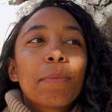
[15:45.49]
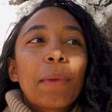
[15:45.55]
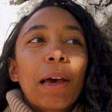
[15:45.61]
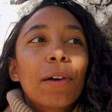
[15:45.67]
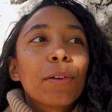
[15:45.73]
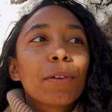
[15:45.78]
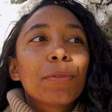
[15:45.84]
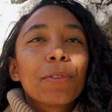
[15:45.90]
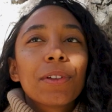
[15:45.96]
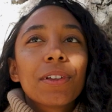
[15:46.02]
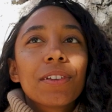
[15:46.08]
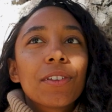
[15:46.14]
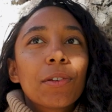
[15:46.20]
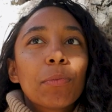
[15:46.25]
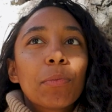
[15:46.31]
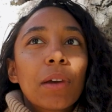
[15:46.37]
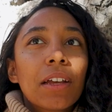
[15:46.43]
powerful
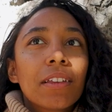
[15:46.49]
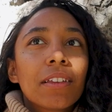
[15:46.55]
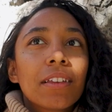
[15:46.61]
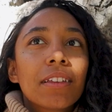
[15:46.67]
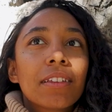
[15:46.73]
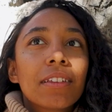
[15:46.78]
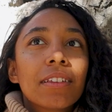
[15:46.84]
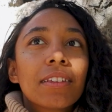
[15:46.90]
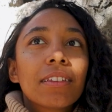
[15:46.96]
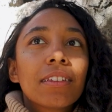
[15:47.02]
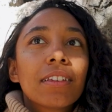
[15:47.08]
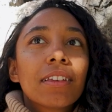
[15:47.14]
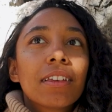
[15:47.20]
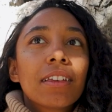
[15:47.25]
as your presence